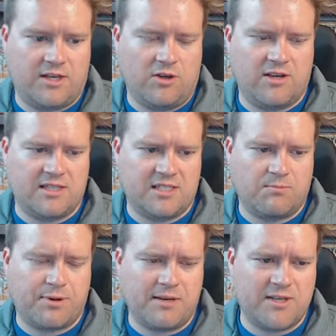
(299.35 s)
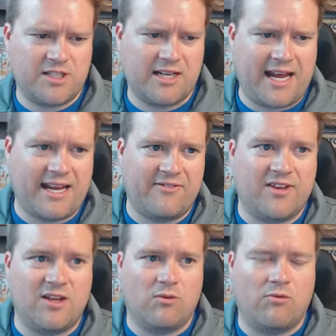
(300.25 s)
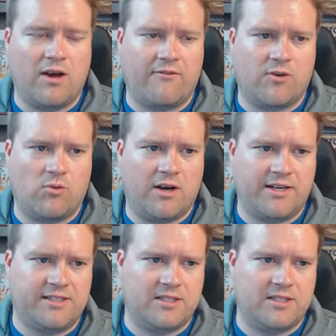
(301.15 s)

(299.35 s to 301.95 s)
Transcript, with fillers: So you could pretty much get anything you ever wanted.